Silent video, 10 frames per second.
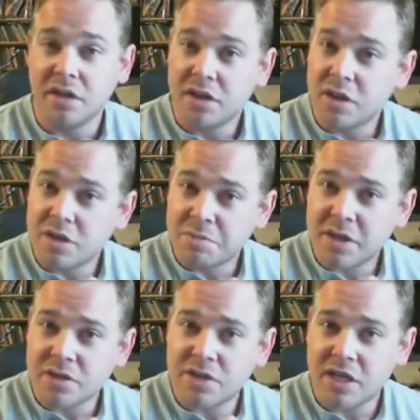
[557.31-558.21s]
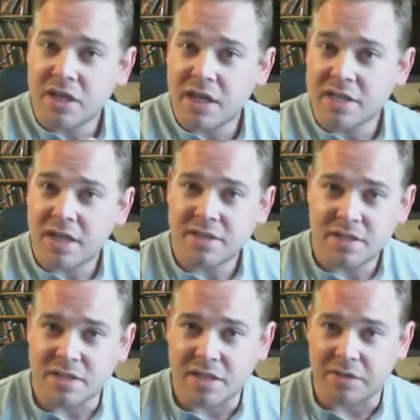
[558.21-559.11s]
You know, your speakers, you can get a lot of dust
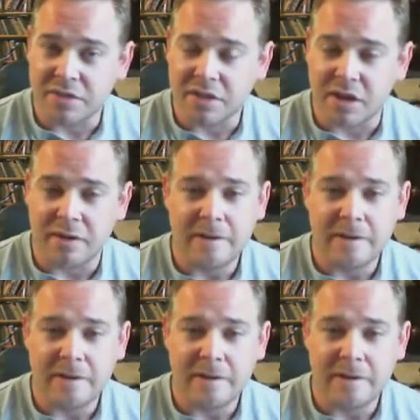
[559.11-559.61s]
and stuff in there.